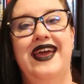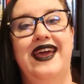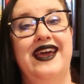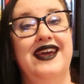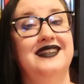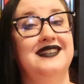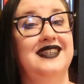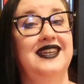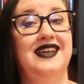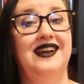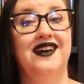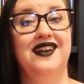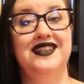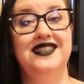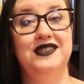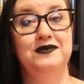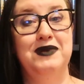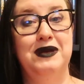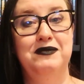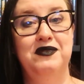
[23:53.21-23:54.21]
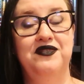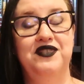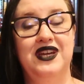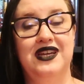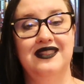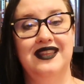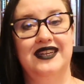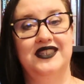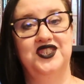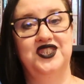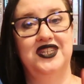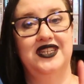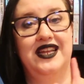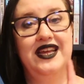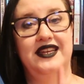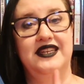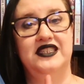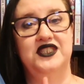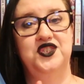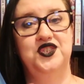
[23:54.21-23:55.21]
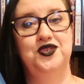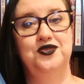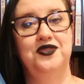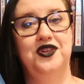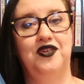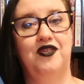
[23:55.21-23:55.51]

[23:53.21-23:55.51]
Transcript: and he got into my movie collection, and he chewed